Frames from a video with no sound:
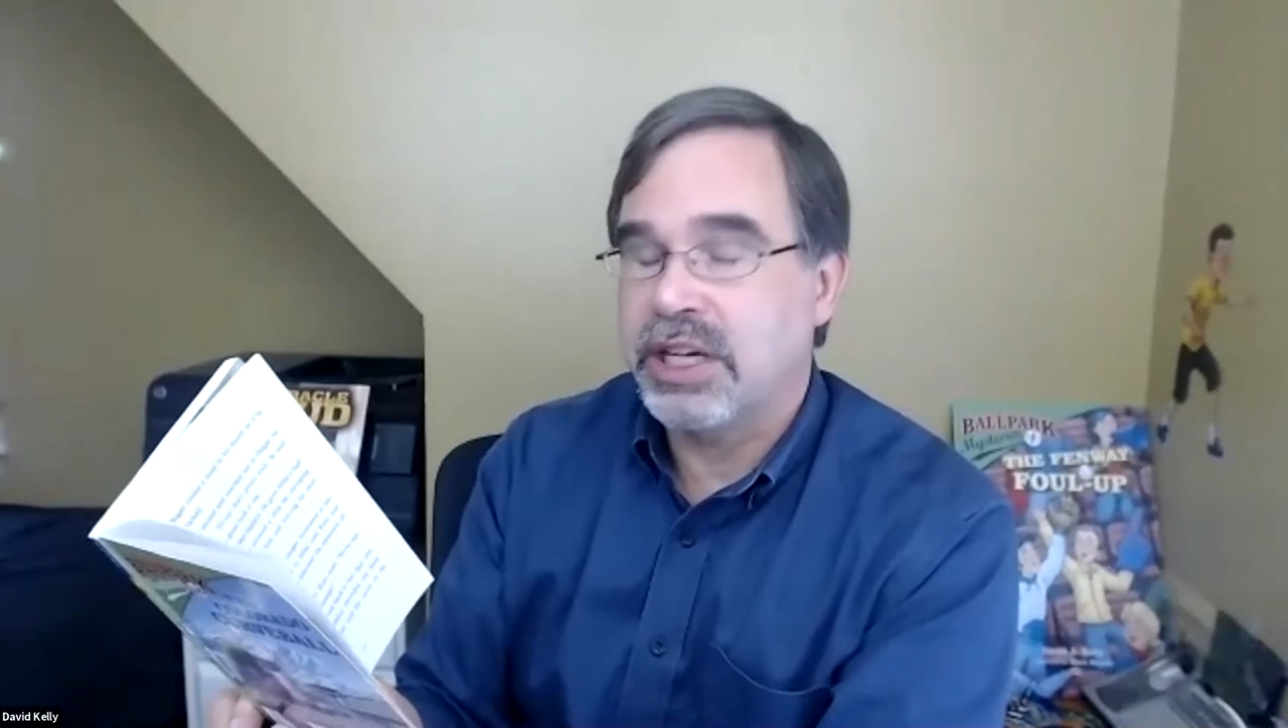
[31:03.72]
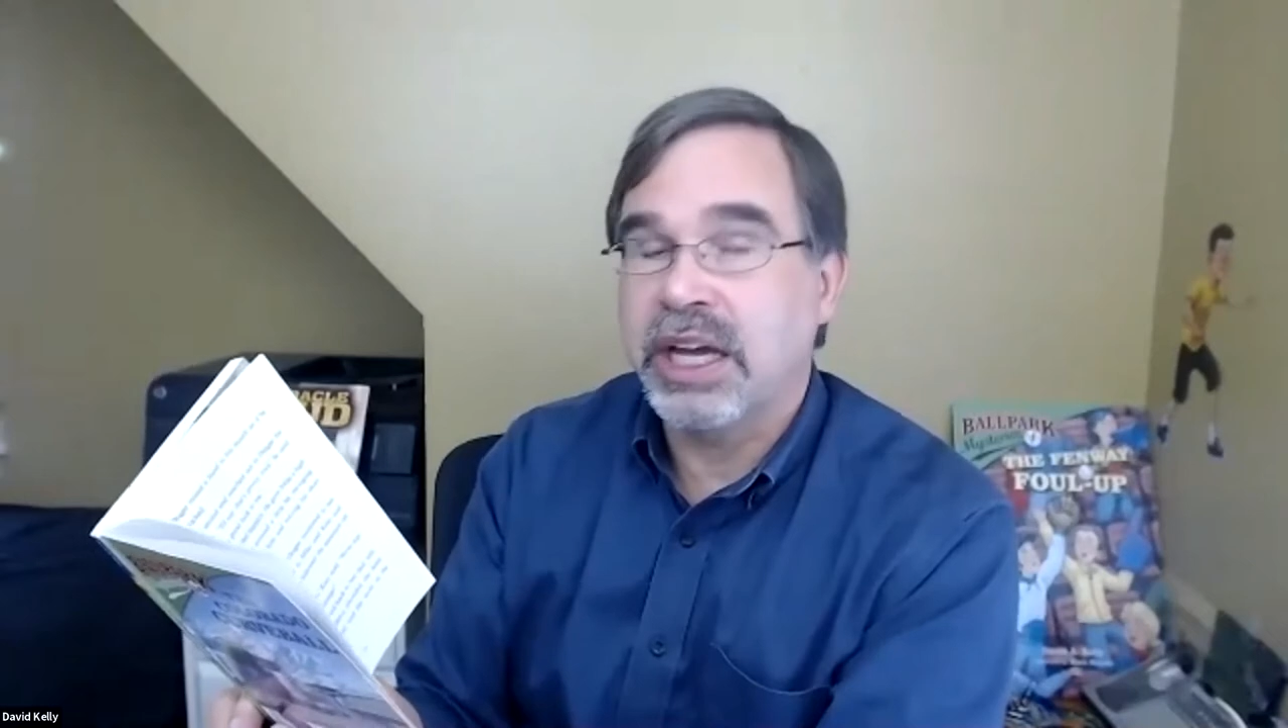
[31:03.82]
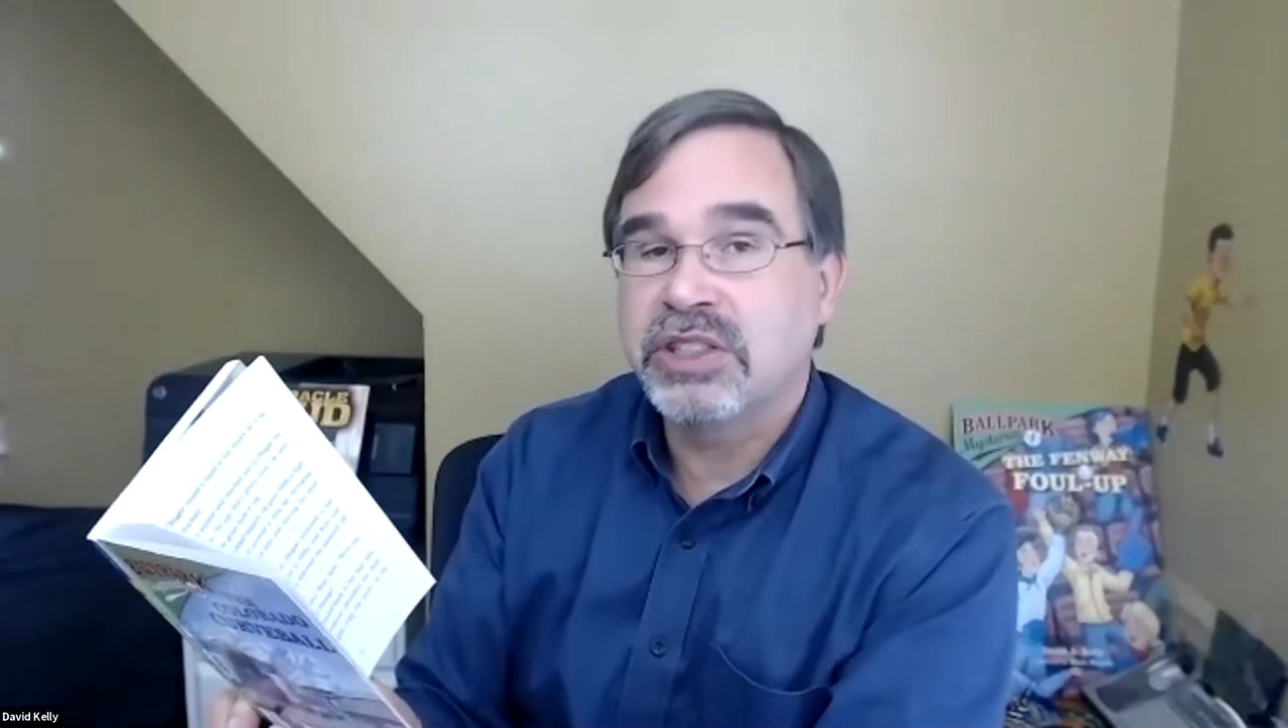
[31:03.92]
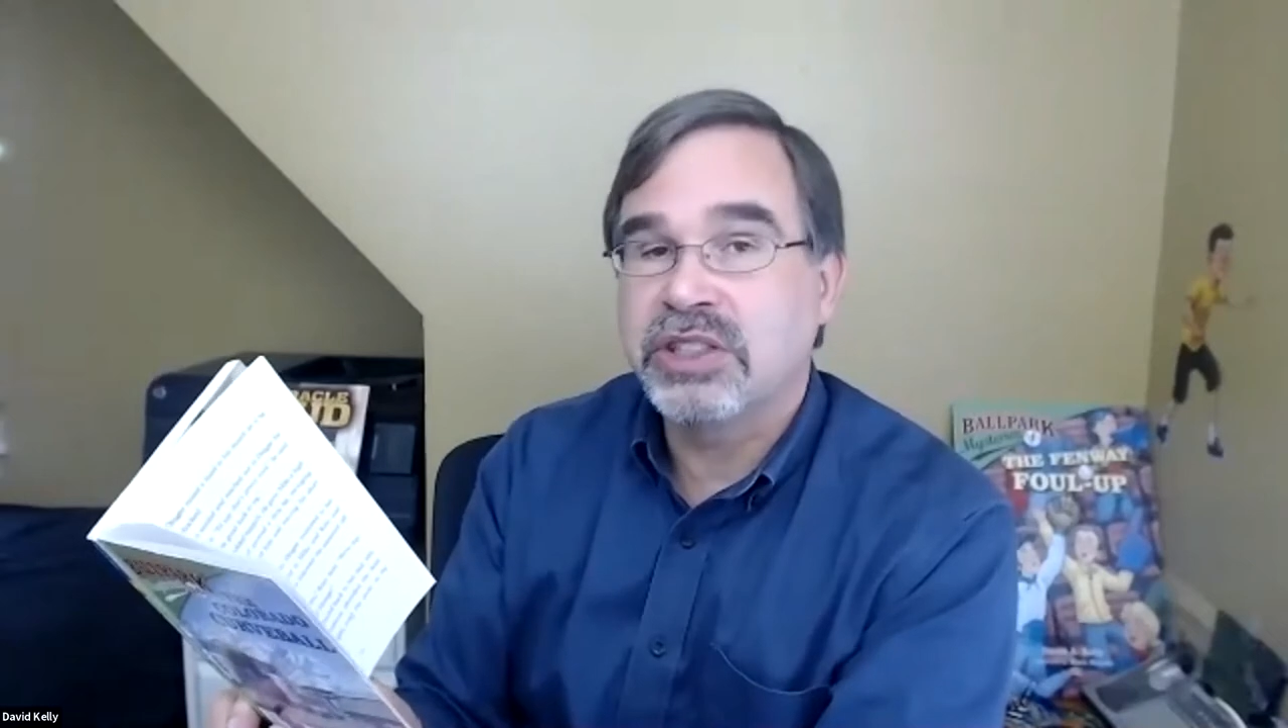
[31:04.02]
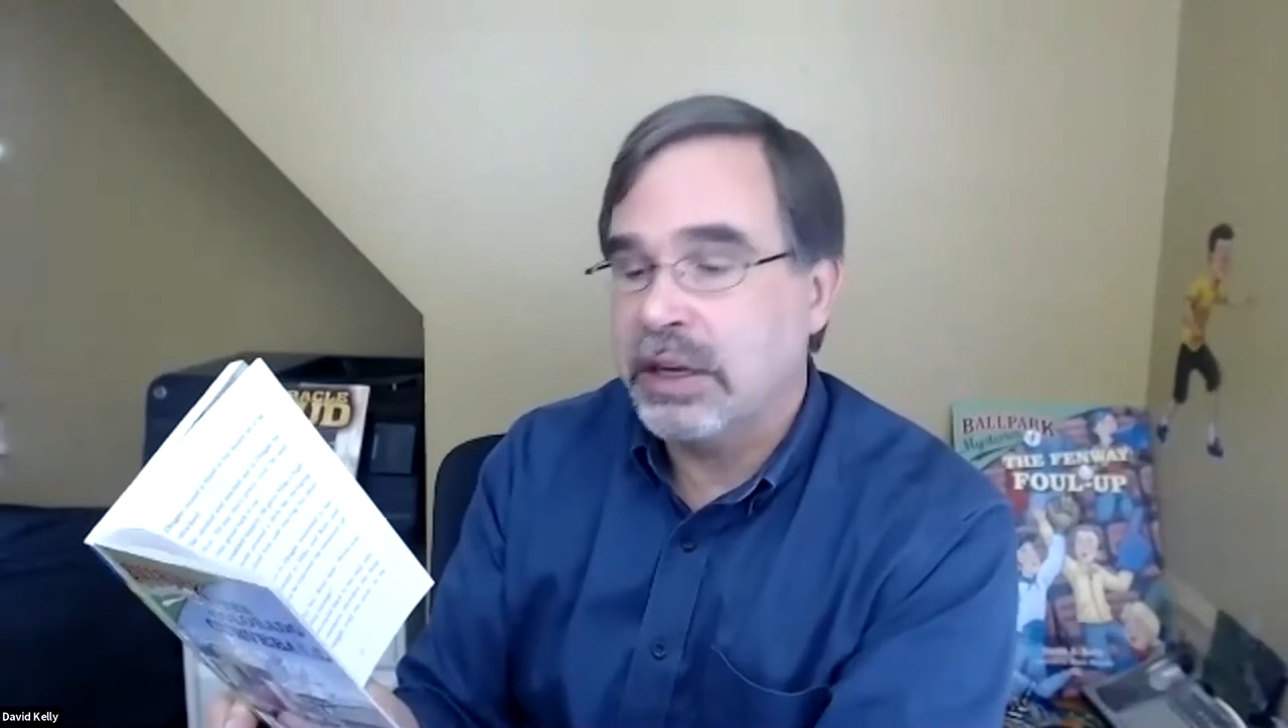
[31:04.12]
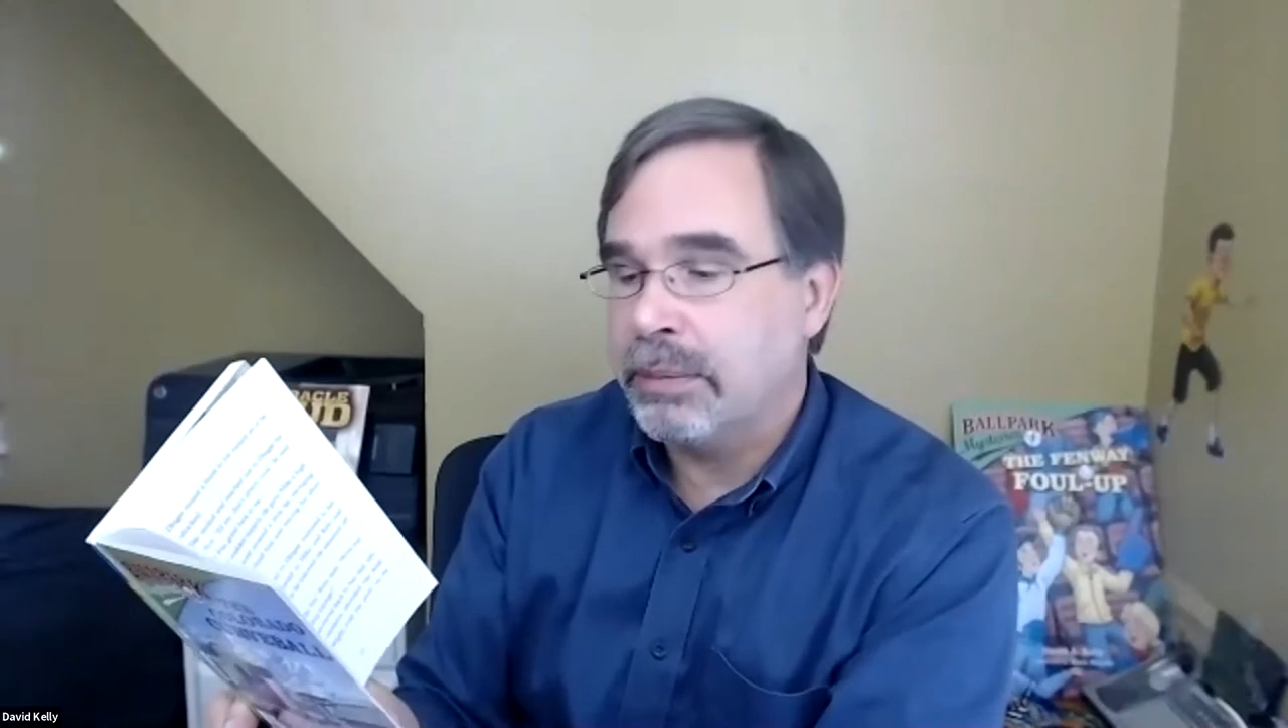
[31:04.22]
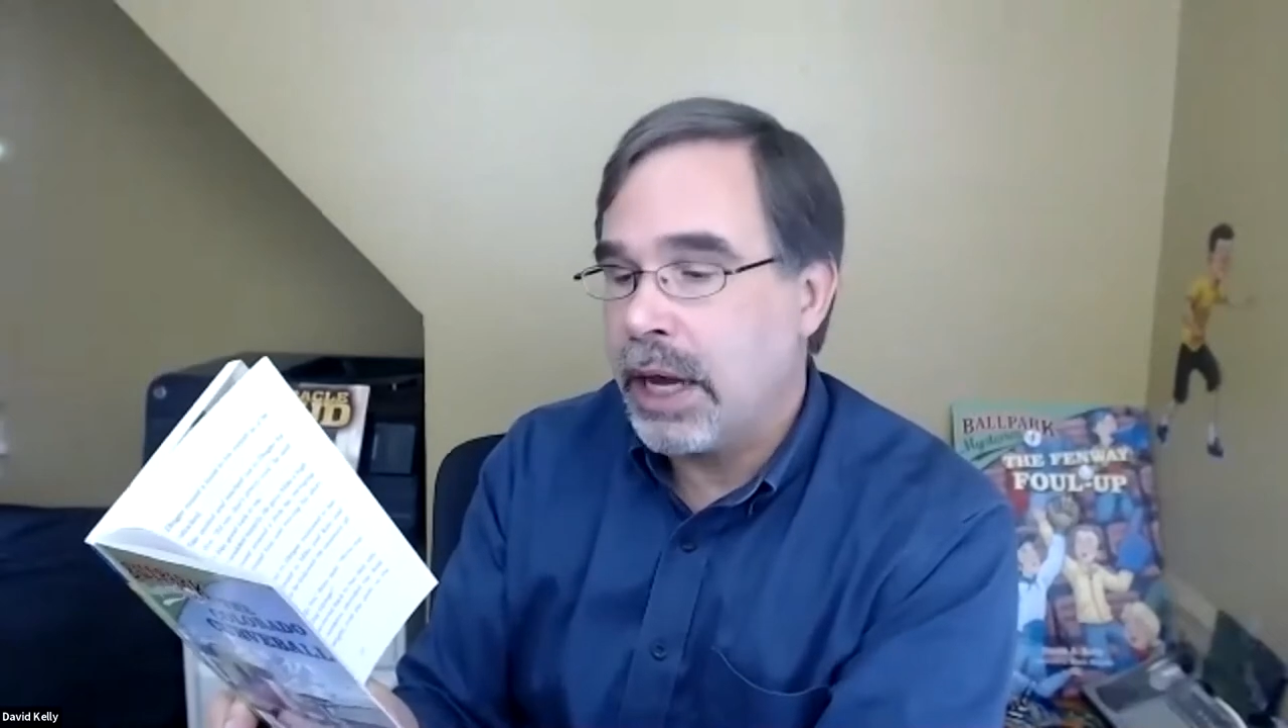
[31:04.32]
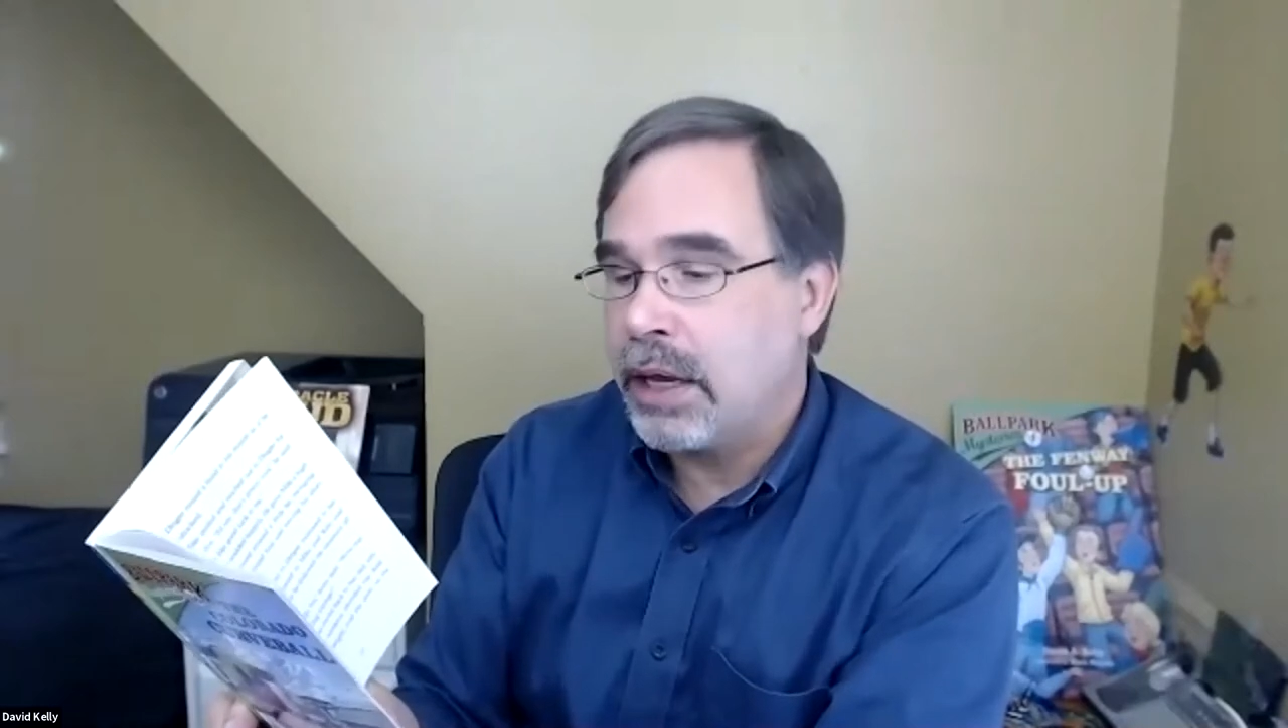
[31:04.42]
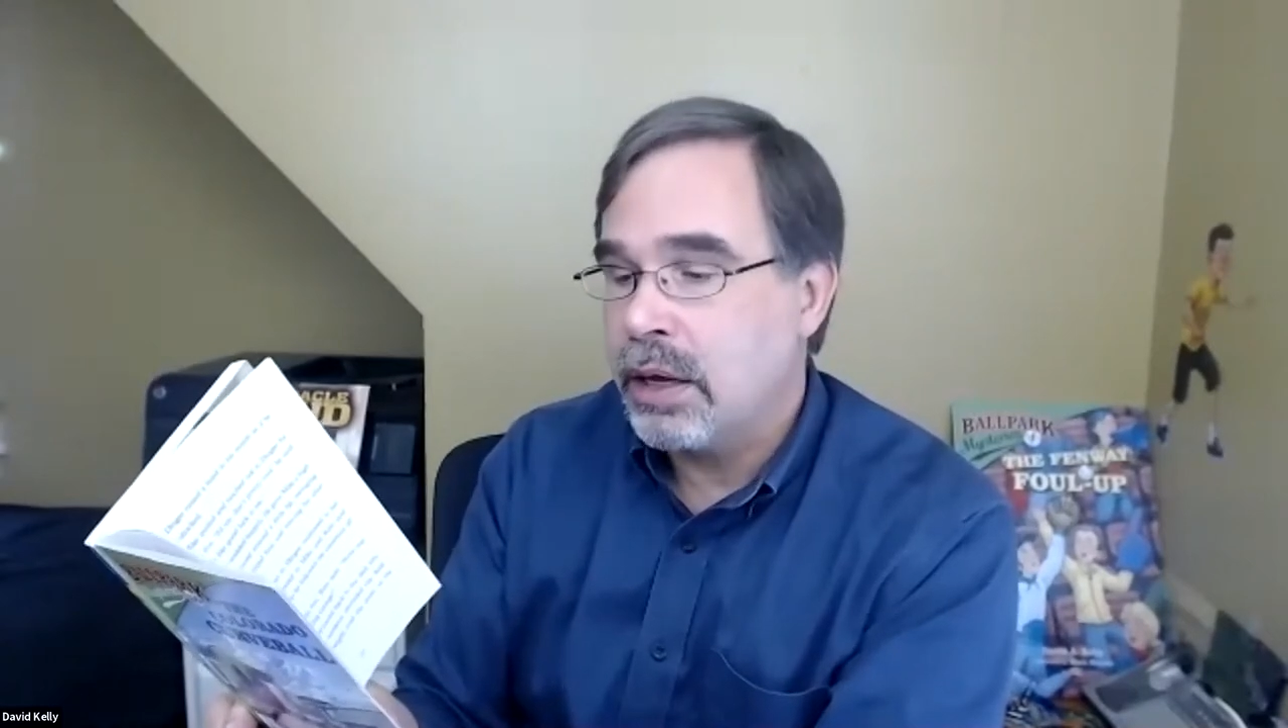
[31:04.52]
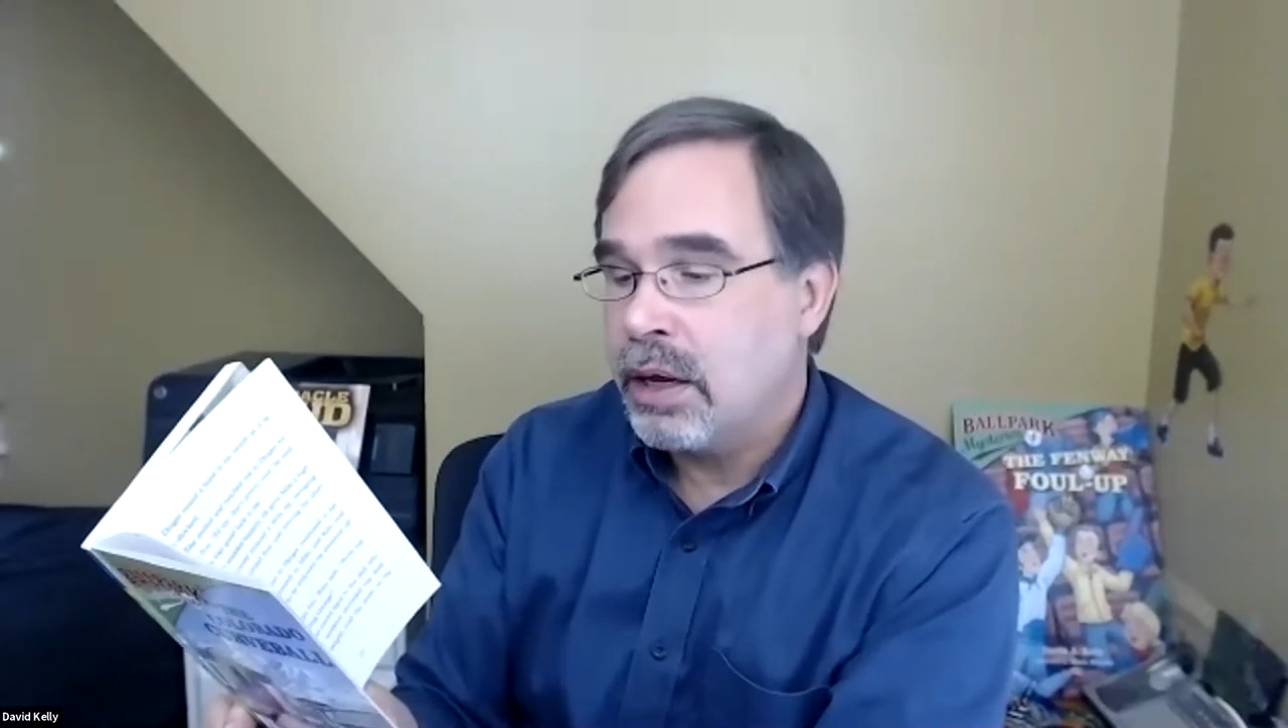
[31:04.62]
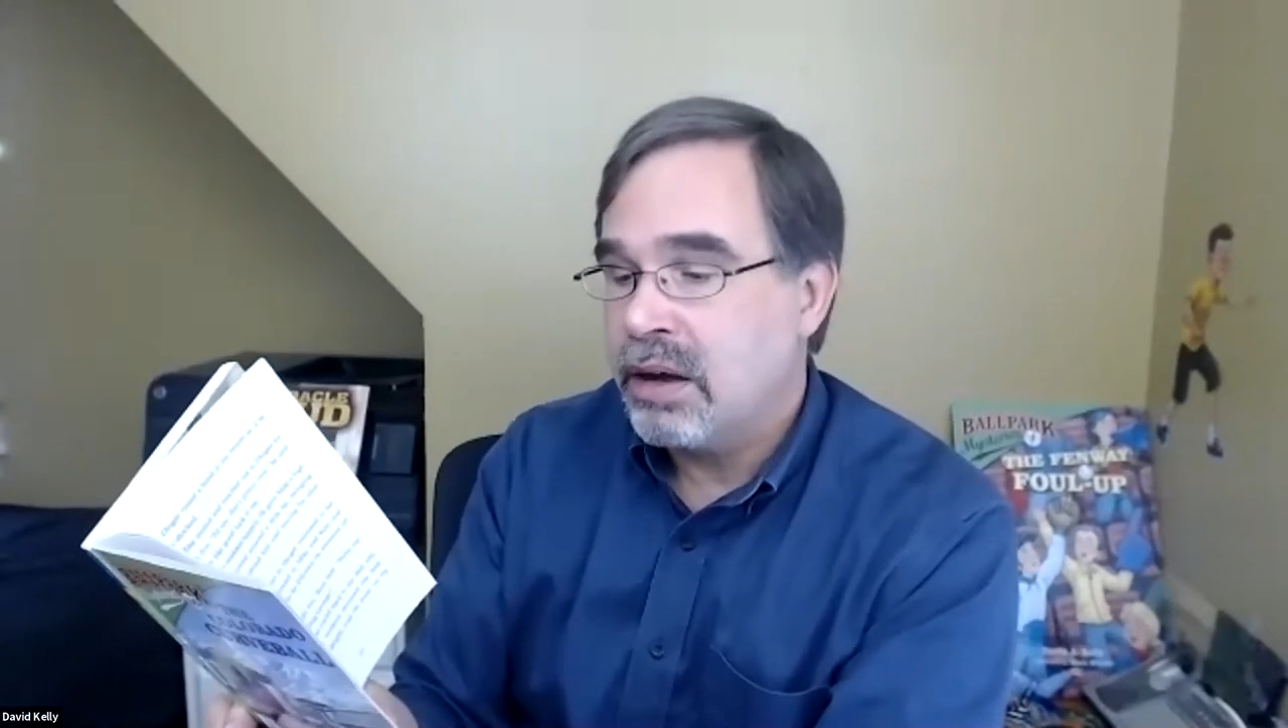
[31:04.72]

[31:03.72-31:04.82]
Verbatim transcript: Kate said to Mike.